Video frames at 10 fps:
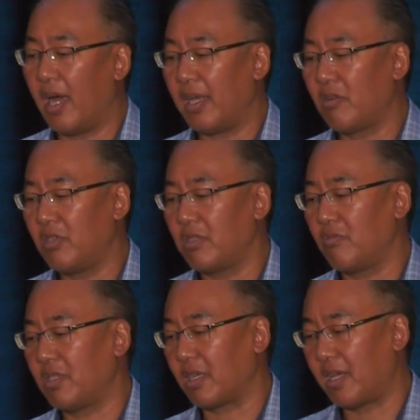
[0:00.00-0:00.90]
increase the
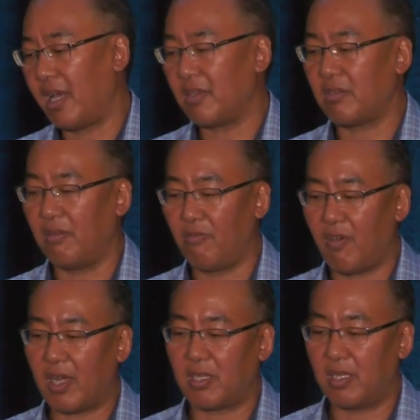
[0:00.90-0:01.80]
risk of cancer,
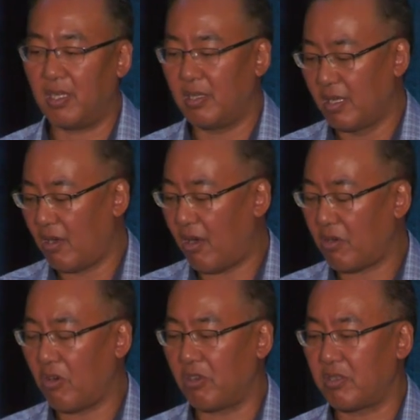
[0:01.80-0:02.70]
infection,
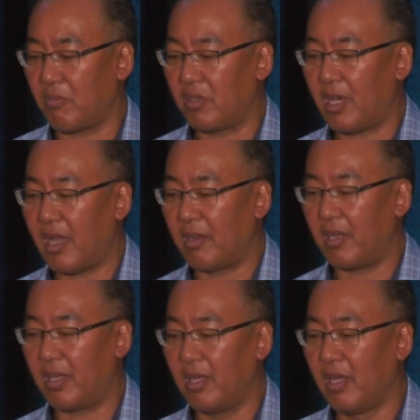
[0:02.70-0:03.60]
all-cause and
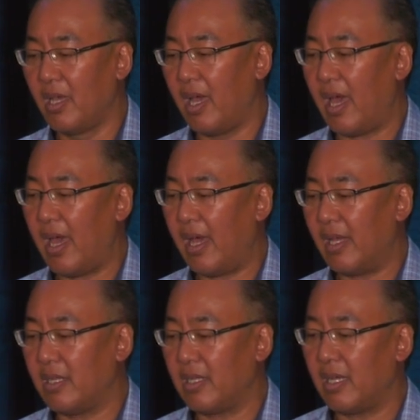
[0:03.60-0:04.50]
mortality.
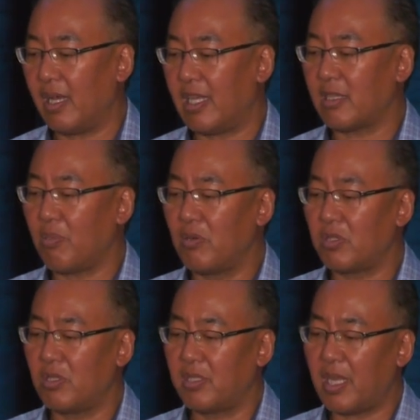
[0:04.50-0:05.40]
And as
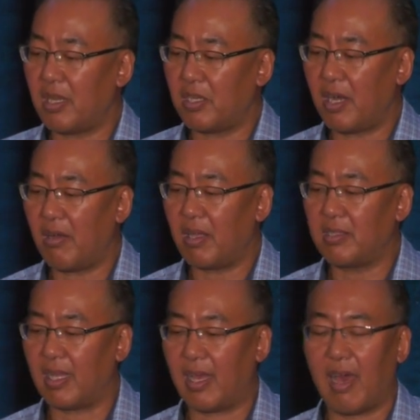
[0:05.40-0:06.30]
opposed to
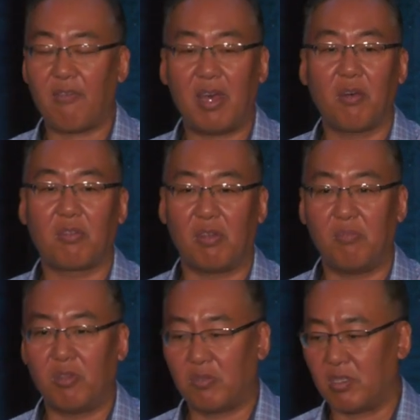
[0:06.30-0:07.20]
centenarians, they have a healthier
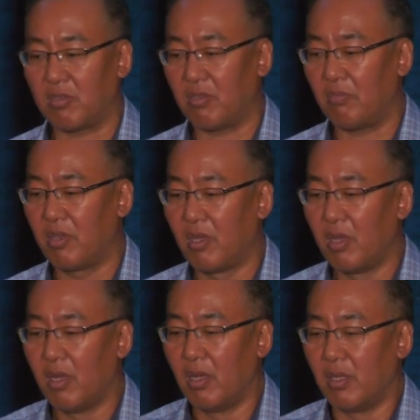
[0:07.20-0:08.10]
immune system.
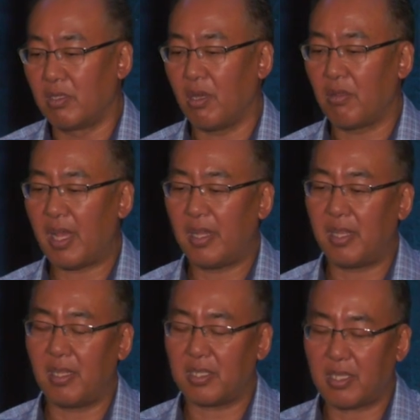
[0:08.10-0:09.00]
So they
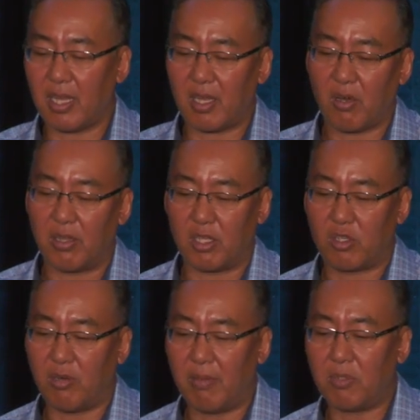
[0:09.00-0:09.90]
did a study called the
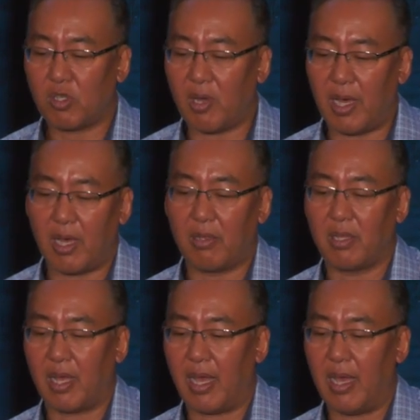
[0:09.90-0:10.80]
TRIM trial,
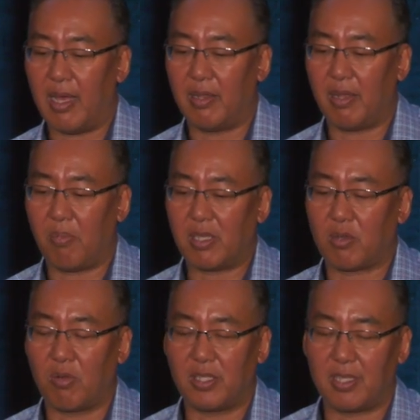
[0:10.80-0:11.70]
and they
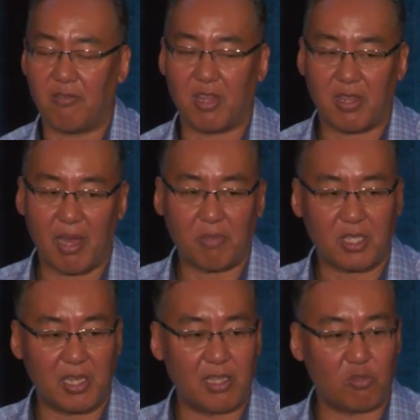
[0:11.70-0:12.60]
basically wanted to see if the thymus
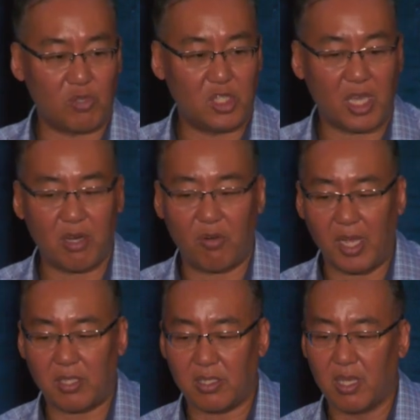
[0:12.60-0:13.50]
glands
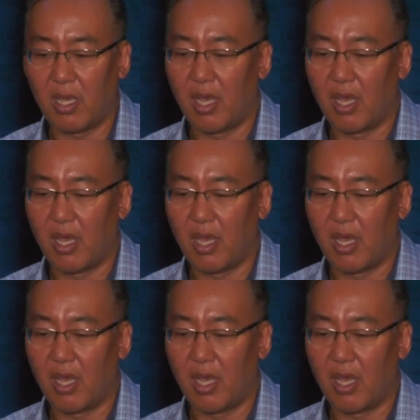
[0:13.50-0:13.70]
regenerates.